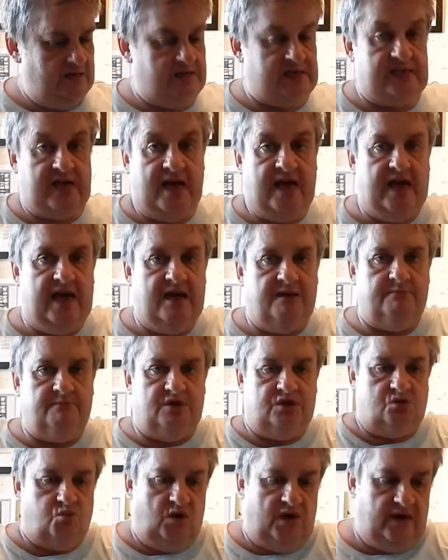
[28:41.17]
And
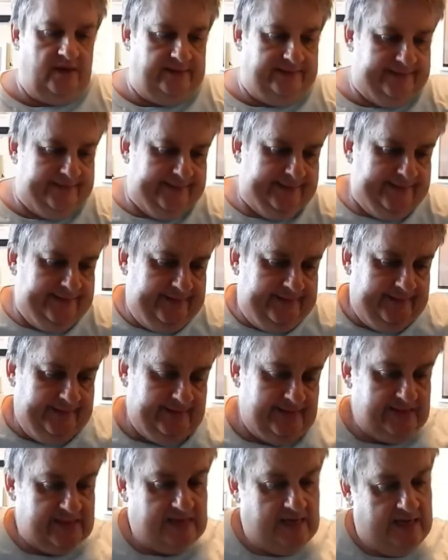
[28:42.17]
Sam as
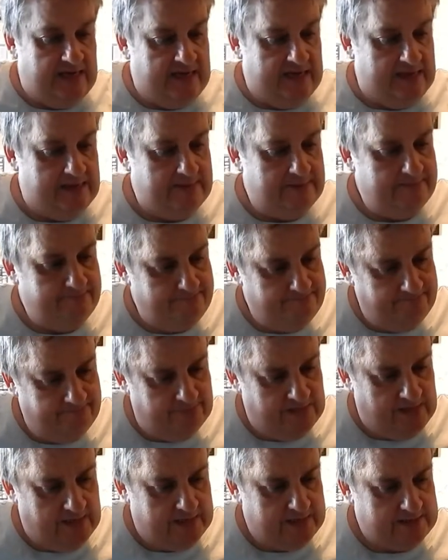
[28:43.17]
well.
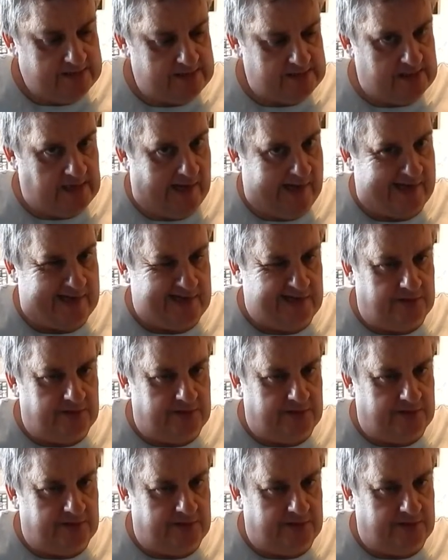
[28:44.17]
Sam.